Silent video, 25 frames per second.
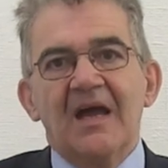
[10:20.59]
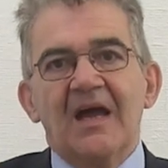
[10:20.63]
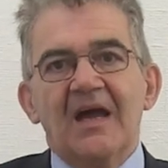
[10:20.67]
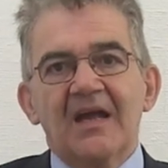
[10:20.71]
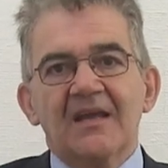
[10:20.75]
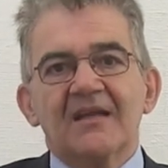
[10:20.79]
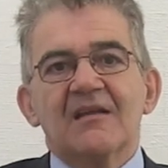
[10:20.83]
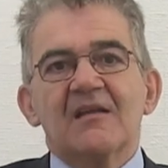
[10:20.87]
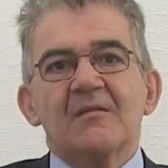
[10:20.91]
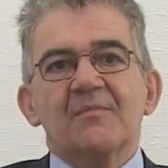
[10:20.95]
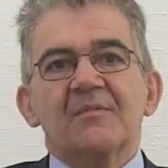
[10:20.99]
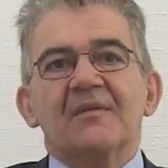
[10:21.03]

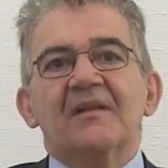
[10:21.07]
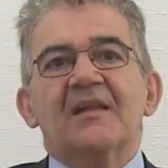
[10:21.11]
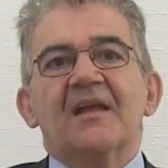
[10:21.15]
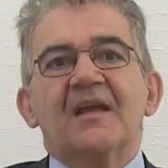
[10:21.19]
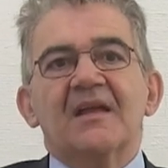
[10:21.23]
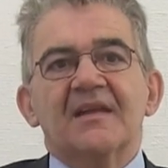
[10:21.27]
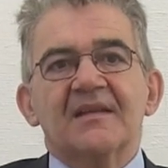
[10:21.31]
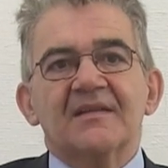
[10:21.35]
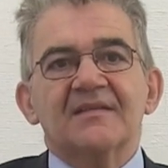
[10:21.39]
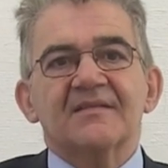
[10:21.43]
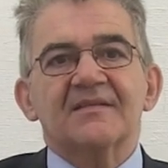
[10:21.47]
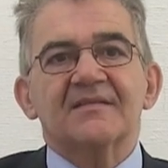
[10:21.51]
I have
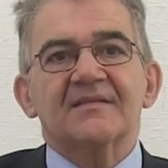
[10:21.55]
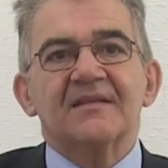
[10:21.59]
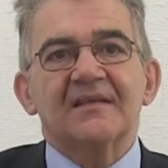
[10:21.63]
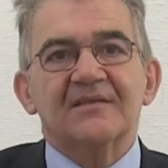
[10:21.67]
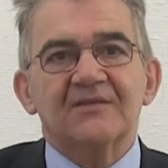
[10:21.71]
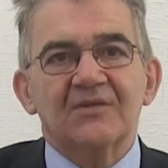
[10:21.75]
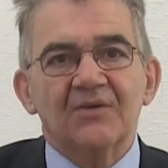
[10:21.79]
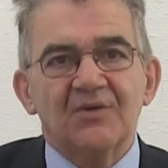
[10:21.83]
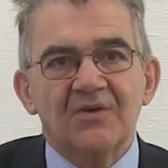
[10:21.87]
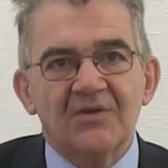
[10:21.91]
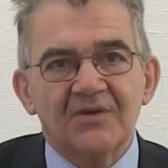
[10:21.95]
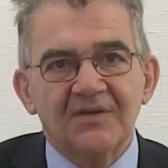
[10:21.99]
clients
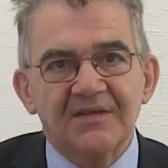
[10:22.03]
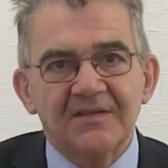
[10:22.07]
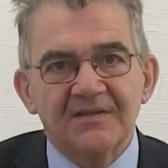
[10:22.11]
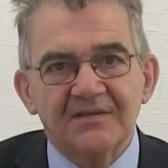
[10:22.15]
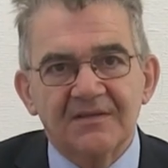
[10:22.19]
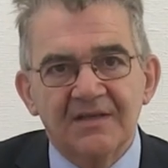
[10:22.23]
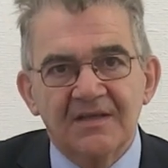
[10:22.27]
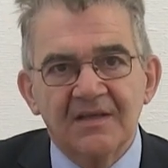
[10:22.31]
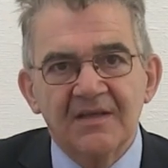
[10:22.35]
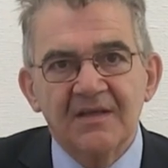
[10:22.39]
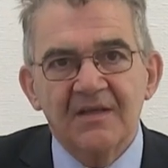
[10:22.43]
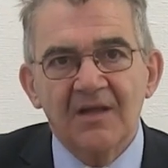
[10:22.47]
that are
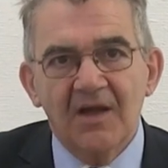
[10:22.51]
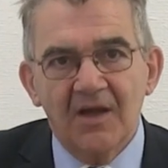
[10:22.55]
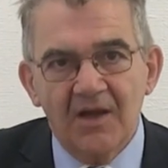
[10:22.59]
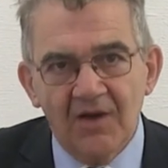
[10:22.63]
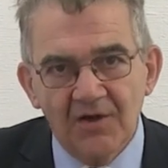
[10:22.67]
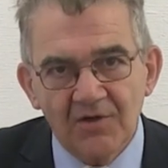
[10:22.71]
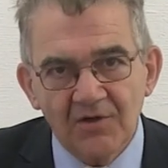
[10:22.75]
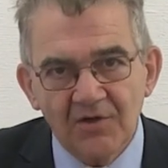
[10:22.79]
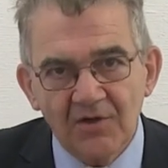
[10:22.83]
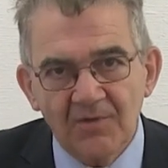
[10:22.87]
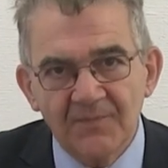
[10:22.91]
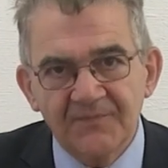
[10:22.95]
in the
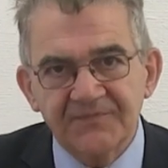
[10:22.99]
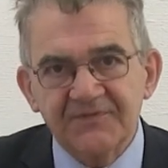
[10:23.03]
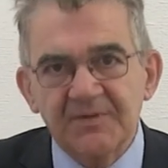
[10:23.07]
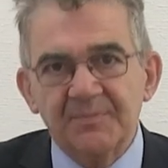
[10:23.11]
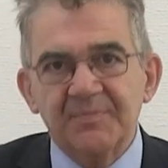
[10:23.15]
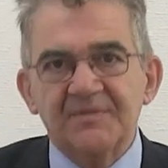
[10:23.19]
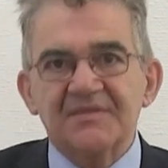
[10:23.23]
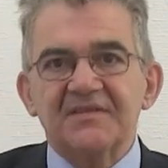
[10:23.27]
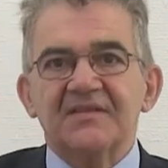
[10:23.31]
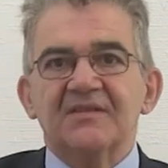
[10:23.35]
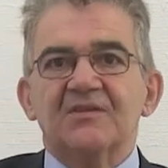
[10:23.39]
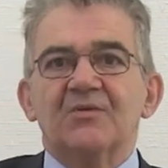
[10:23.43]

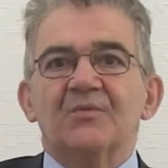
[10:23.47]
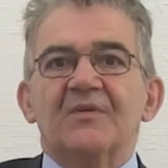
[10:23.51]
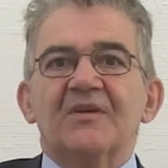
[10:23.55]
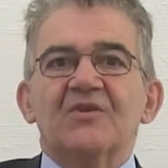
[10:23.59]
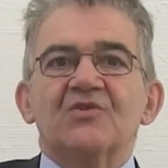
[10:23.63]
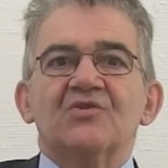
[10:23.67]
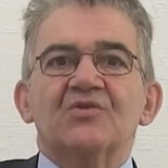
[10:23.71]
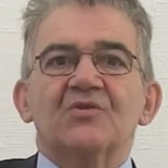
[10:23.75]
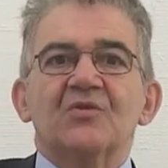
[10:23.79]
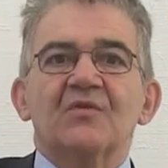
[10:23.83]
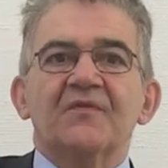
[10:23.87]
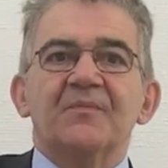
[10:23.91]
uncomfortable
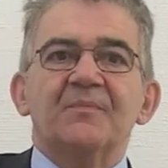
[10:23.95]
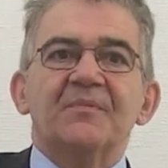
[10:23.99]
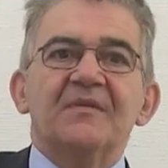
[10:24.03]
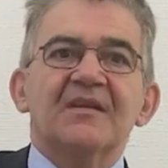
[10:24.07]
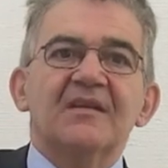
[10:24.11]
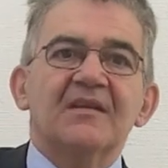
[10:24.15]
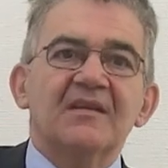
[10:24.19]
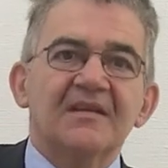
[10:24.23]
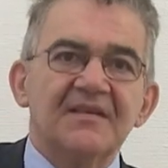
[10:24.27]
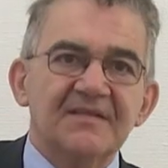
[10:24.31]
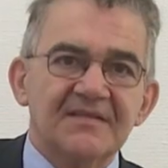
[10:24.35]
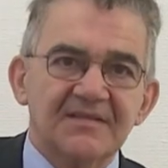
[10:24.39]
situation of
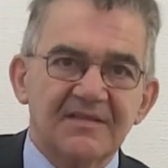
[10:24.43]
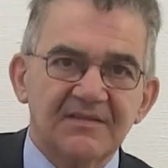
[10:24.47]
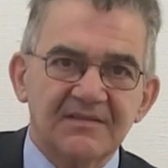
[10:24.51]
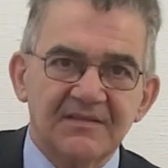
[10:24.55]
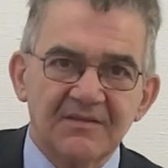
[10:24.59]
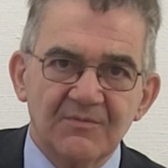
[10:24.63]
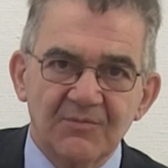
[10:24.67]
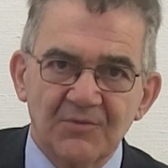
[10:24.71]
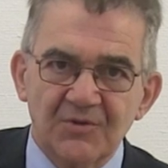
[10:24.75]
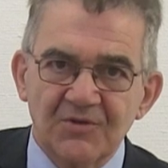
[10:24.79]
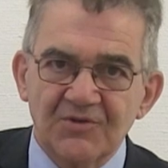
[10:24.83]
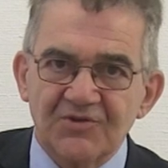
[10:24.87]
being
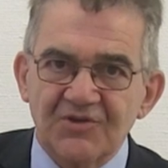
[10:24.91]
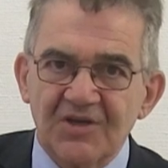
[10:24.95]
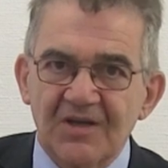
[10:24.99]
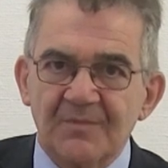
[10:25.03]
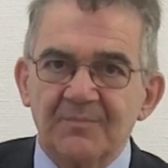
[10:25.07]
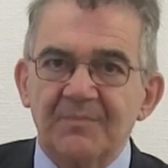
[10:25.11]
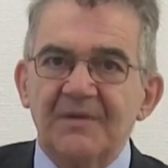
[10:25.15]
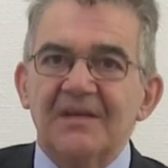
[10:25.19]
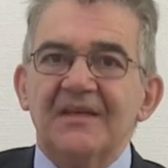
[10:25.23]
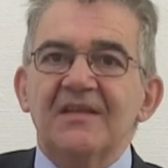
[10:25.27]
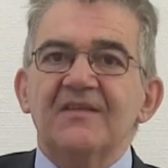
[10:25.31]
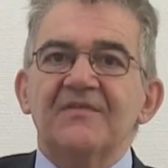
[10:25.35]
listed in
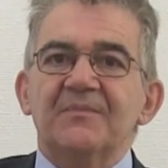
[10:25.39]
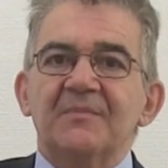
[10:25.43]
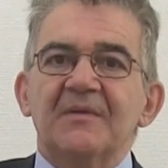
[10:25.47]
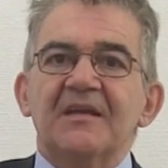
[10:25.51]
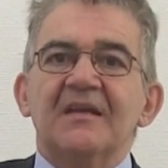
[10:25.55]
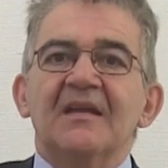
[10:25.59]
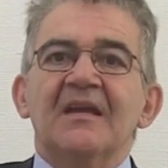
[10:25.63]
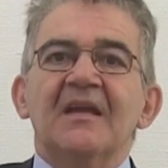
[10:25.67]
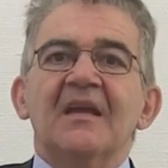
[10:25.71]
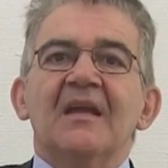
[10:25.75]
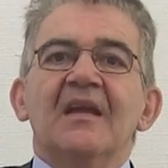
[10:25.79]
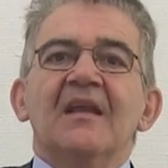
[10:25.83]
WorldCheck. Believe
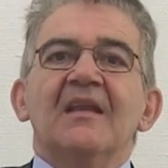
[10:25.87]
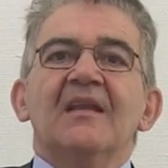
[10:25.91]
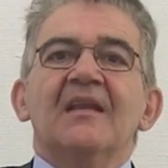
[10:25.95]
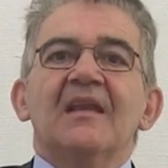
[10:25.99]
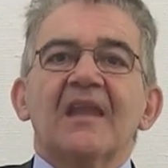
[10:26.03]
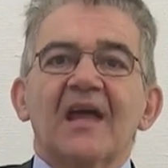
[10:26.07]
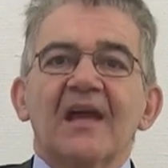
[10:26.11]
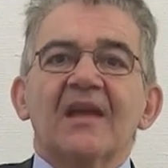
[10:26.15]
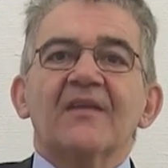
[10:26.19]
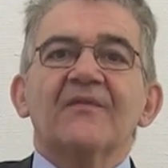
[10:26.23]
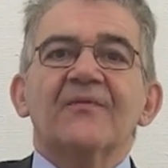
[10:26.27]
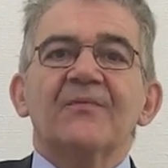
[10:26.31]
me,
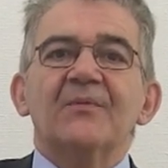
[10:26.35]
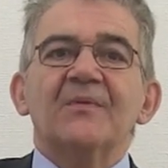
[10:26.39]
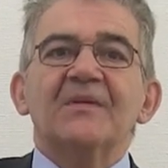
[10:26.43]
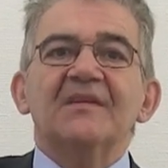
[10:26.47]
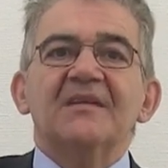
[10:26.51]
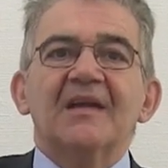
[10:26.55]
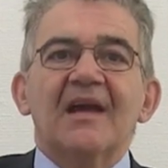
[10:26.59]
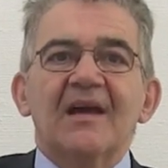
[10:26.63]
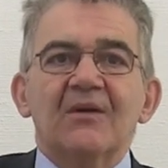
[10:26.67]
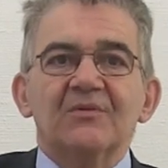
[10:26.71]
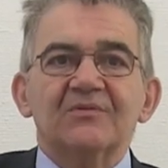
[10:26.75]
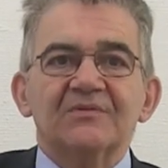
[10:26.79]
life
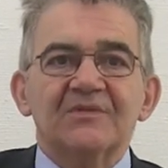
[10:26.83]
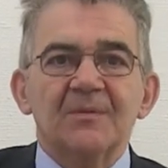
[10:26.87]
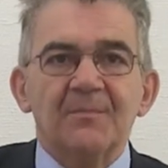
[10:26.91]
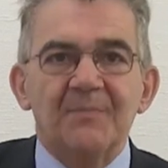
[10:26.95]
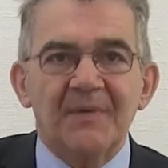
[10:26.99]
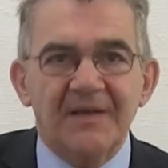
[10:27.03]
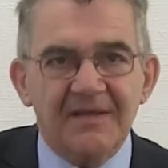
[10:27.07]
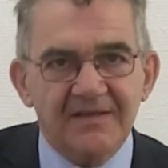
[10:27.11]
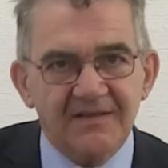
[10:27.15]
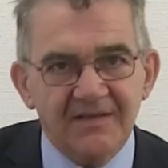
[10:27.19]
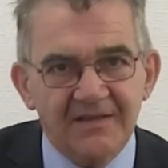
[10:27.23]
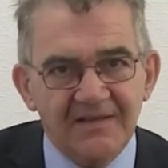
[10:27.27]
without a
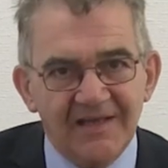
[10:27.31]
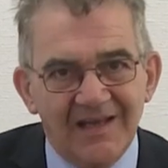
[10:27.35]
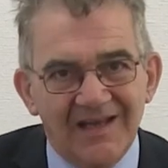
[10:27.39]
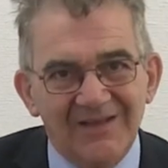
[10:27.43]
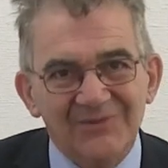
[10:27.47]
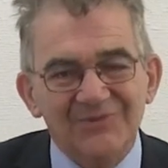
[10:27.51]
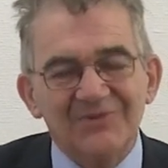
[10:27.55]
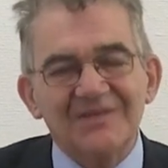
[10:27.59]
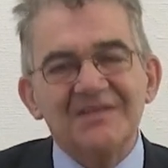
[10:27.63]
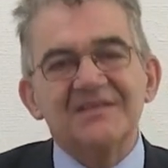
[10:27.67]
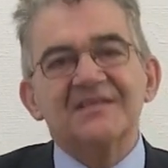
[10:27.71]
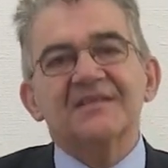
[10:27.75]
bank
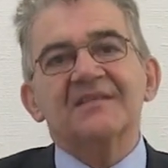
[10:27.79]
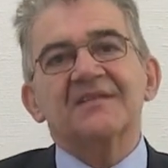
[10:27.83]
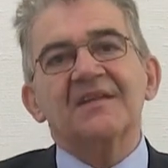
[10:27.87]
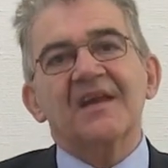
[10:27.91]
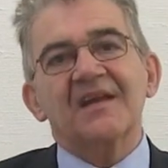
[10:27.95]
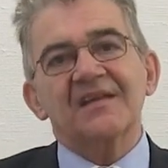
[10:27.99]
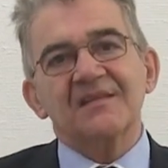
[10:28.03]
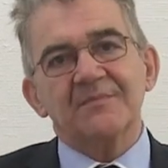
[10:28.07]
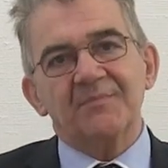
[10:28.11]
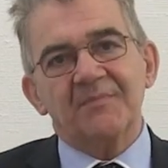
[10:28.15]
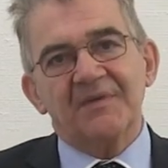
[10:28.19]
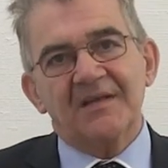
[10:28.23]
account is a
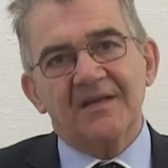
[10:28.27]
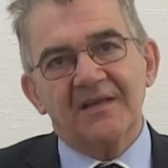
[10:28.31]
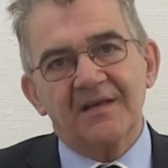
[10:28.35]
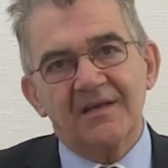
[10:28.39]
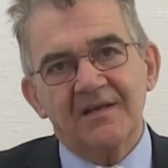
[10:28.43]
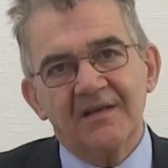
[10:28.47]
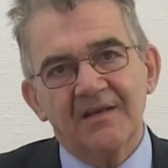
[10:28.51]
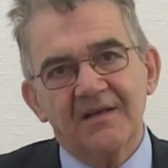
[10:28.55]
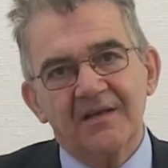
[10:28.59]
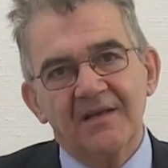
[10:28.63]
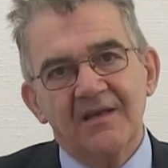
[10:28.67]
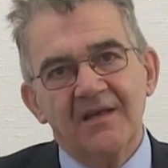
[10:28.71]
nightmare.